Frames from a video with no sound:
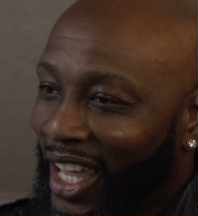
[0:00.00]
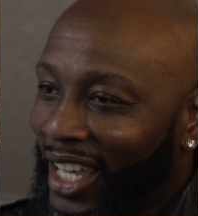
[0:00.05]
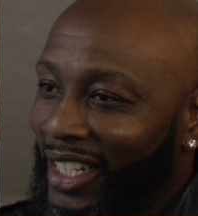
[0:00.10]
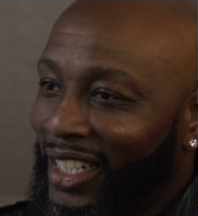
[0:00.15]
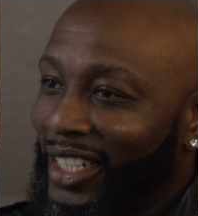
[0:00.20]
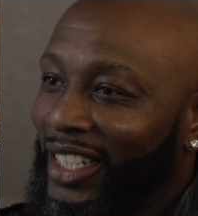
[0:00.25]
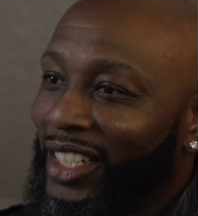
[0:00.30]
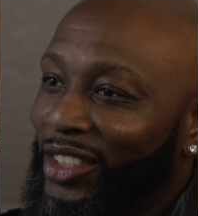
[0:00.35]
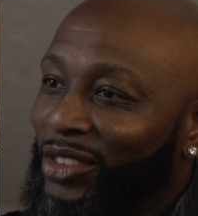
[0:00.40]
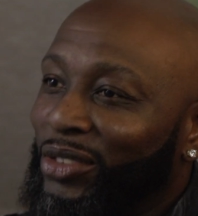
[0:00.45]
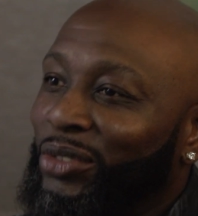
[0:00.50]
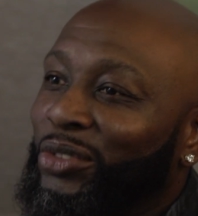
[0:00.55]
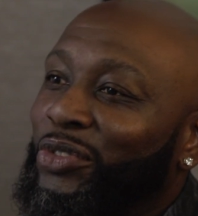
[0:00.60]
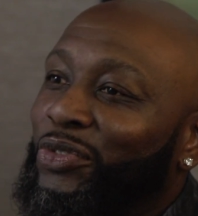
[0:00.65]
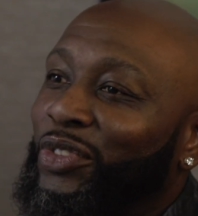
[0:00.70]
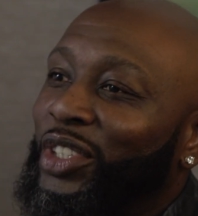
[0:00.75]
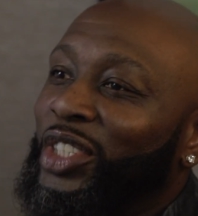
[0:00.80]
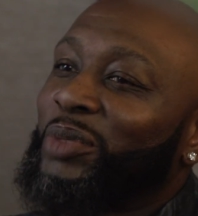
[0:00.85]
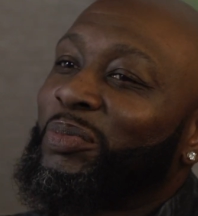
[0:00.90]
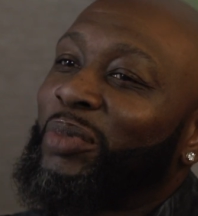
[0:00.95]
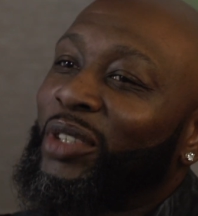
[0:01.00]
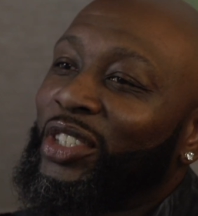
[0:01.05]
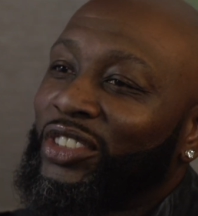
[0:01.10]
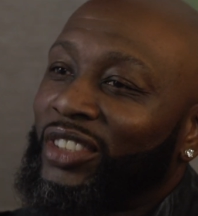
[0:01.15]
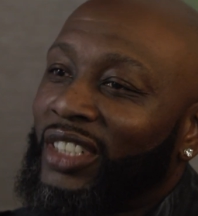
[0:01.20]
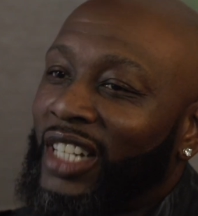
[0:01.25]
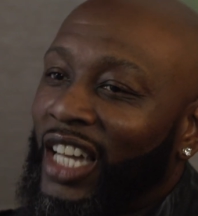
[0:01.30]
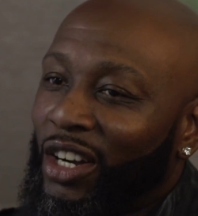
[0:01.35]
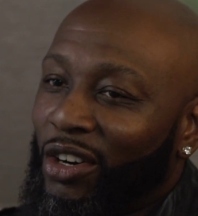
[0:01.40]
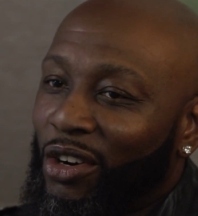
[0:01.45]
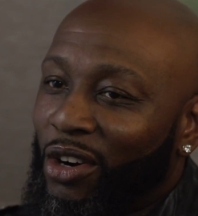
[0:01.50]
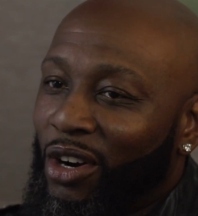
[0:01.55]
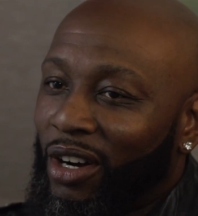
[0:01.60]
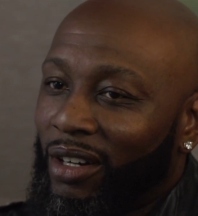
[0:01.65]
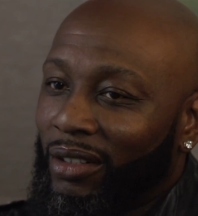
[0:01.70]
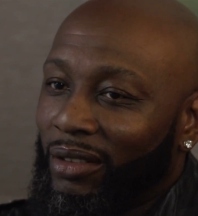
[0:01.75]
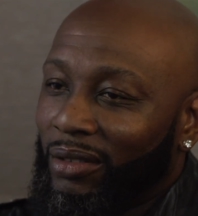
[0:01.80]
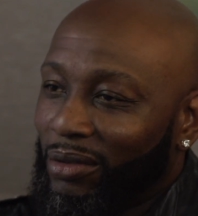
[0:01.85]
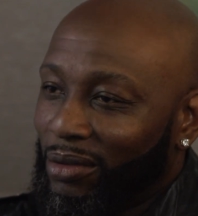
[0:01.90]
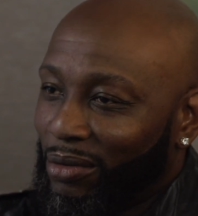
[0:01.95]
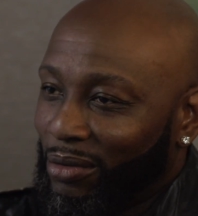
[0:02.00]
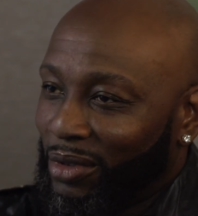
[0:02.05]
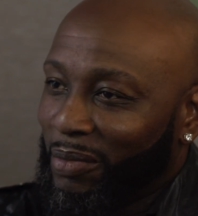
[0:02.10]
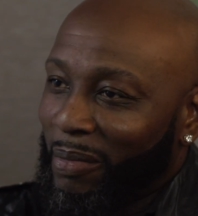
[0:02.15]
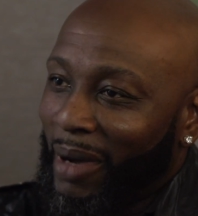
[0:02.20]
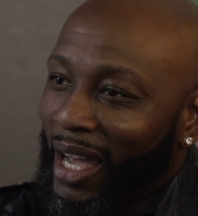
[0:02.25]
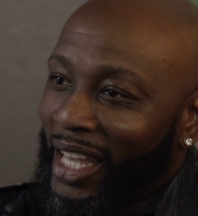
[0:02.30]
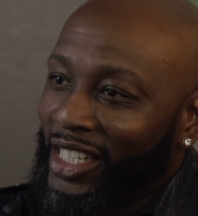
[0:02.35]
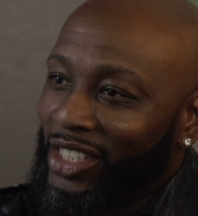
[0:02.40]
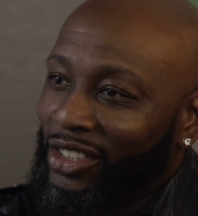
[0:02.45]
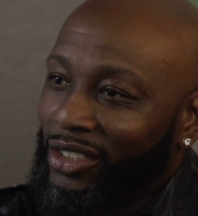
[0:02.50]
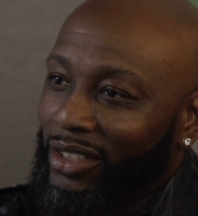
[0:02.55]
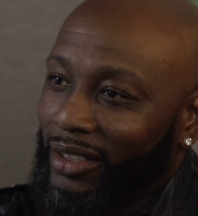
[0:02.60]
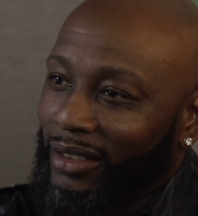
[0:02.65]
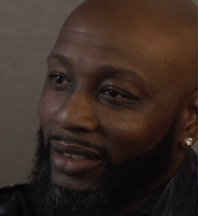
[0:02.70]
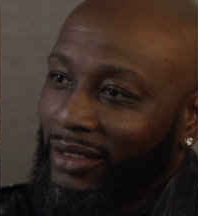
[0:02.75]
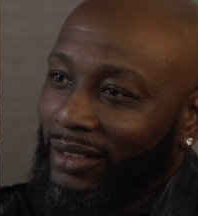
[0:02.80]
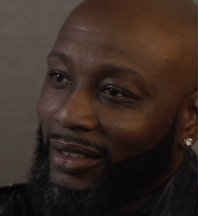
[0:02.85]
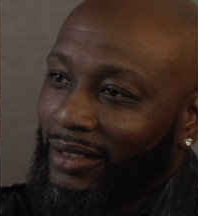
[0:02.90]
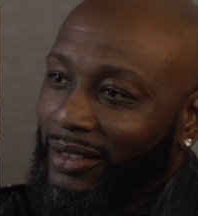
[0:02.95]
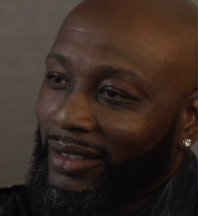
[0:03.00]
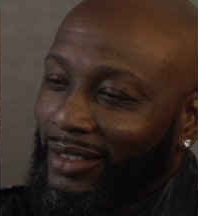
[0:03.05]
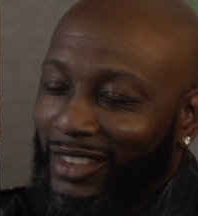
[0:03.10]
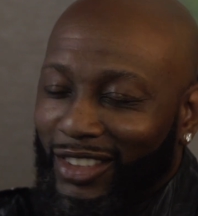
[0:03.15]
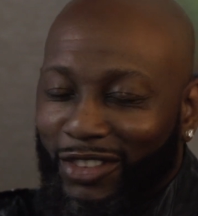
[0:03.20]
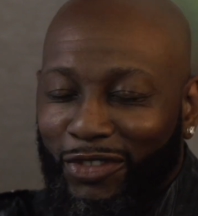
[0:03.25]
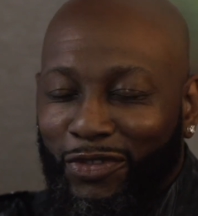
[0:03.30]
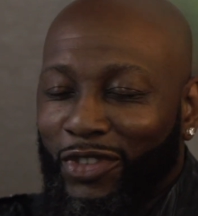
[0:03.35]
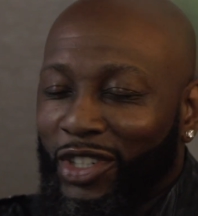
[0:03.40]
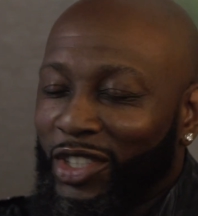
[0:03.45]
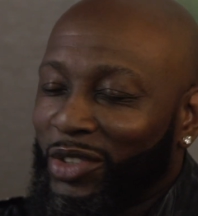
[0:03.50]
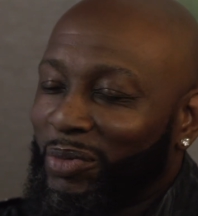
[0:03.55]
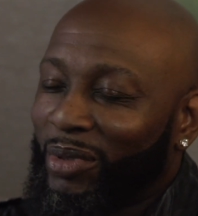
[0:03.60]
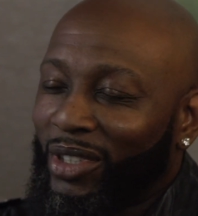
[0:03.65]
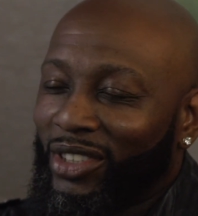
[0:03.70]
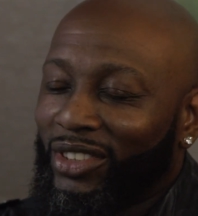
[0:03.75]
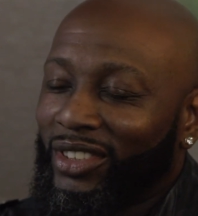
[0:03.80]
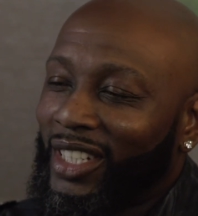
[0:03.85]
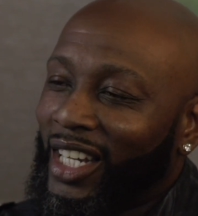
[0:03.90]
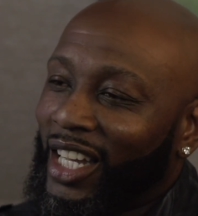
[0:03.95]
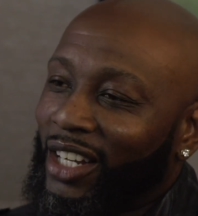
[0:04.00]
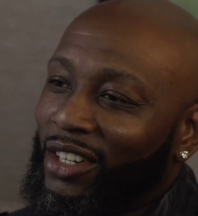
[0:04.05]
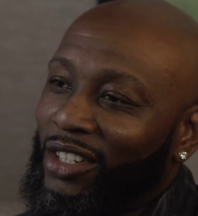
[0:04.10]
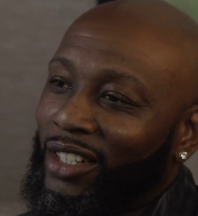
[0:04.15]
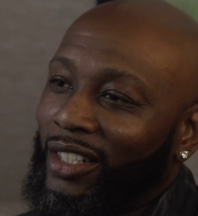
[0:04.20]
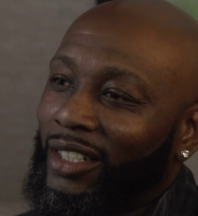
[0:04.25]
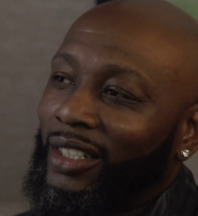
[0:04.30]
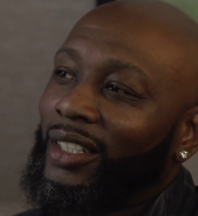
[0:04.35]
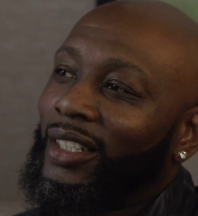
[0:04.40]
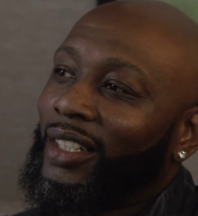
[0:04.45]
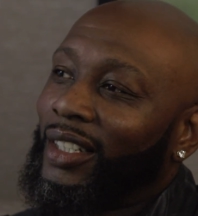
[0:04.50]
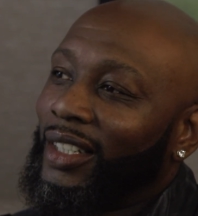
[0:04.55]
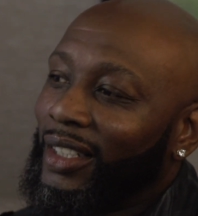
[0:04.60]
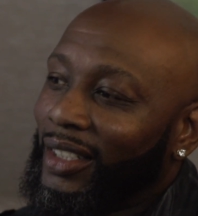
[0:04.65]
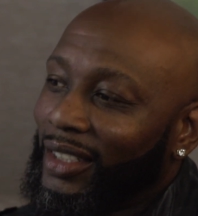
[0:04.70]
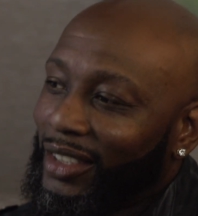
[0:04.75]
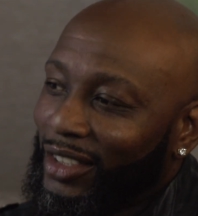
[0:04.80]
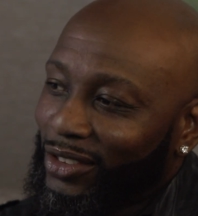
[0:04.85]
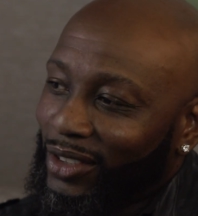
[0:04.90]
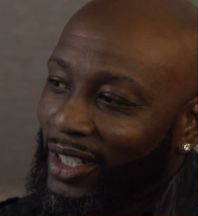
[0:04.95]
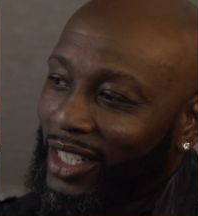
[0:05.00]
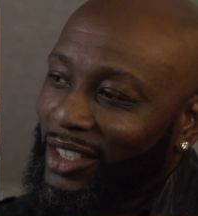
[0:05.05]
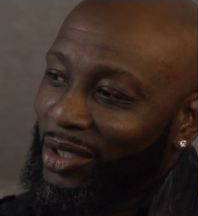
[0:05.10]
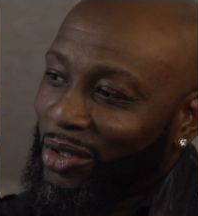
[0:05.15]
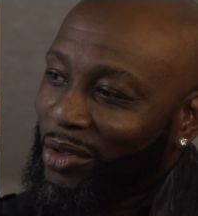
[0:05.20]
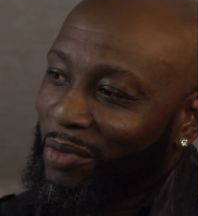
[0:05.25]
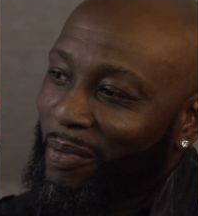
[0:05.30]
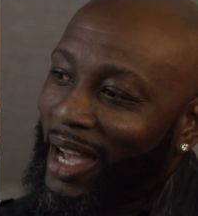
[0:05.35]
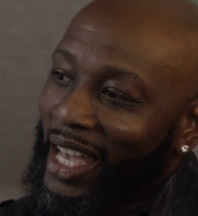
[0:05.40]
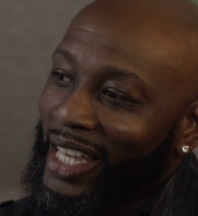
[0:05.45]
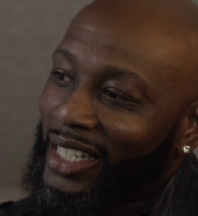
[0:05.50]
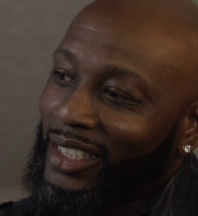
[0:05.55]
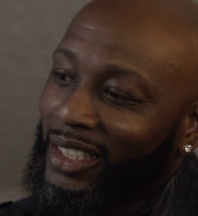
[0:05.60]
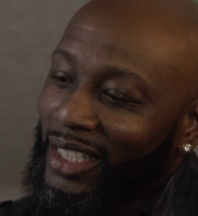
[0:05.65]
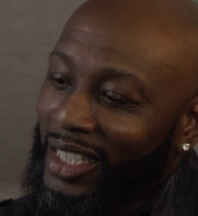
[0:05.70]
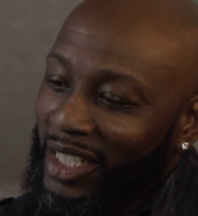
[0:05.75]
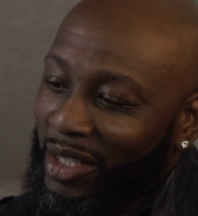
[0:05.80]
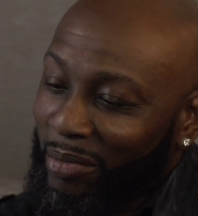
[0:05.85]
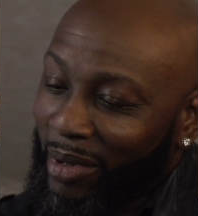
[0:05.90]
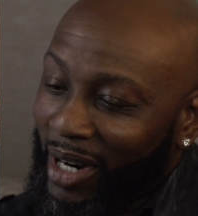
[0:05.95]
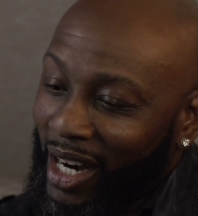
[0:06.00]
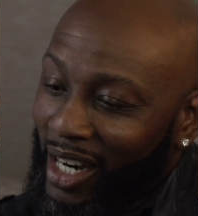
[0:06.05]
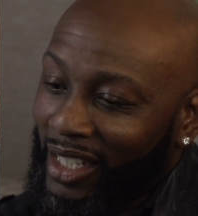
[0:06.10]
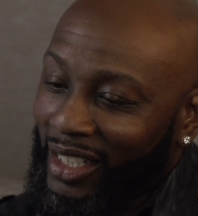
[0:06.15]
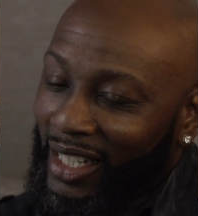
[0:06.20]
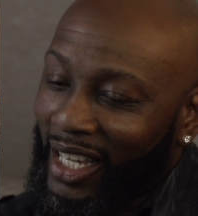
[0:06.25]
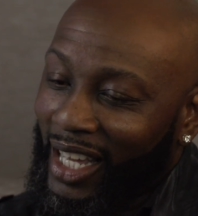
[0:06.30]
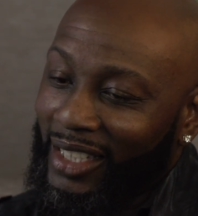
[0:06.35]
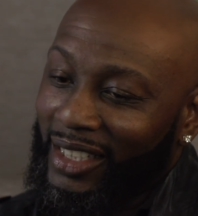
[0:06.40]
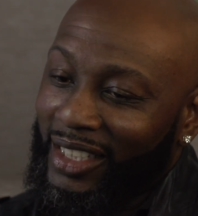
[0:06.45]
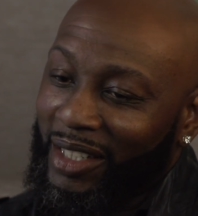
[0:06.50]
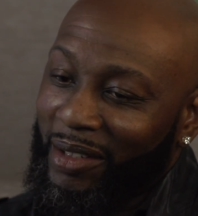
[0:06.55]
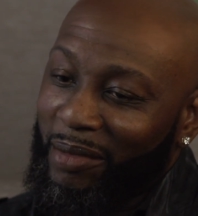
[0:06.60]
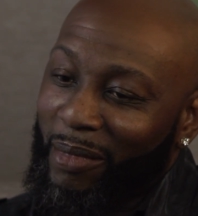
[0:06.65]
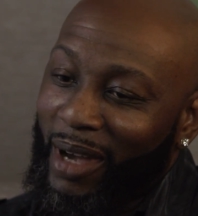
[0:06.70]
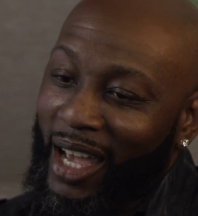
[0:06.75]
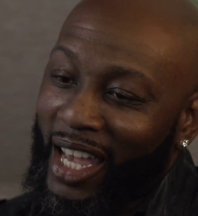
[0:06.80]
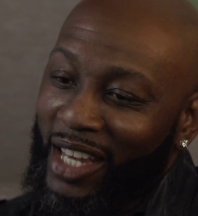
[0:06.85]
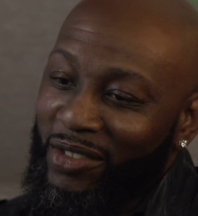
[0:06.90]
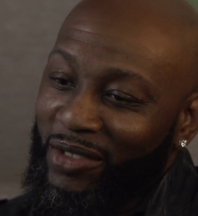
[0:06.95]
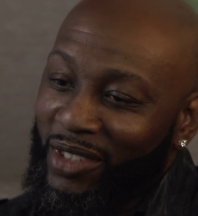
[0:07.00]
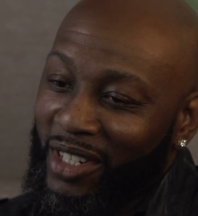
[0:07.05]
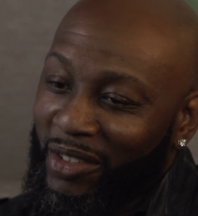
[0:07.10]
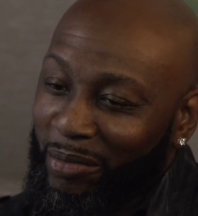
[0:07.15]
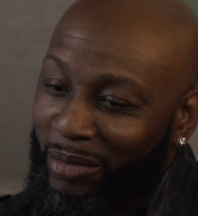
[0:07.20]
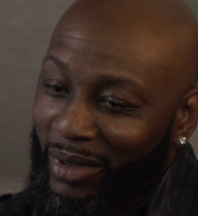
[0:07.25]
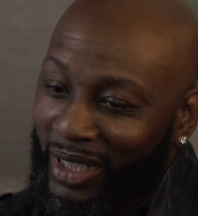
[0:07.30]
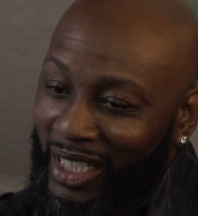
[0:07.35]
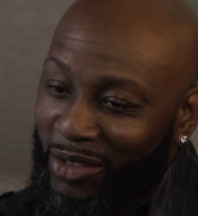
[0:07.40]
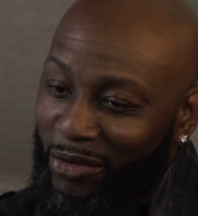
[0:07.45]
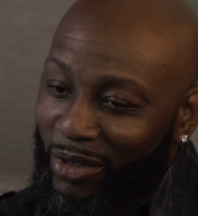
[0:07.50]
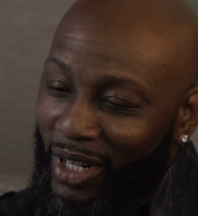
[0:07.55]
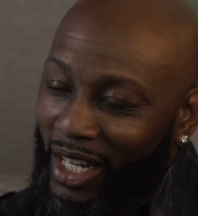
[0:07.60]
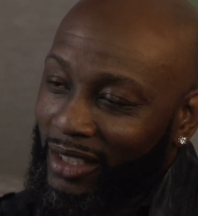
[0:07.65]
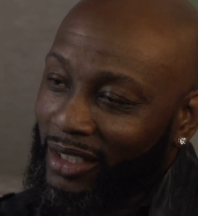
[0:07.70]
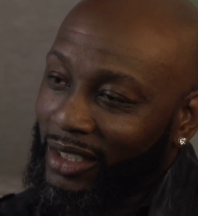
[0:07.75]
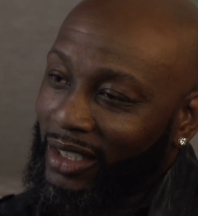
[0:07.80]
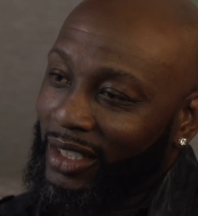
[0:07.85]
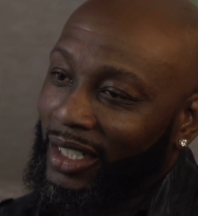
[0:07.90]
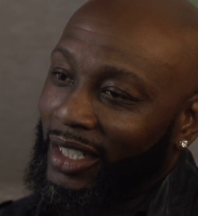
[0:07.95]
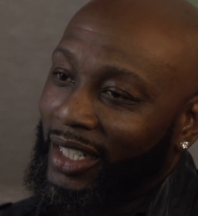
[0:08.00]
had did it. So the first person I called was Maisha. It was the first person I called. So I told Maisha in the parking lot, I said, Ma, you never believe what I just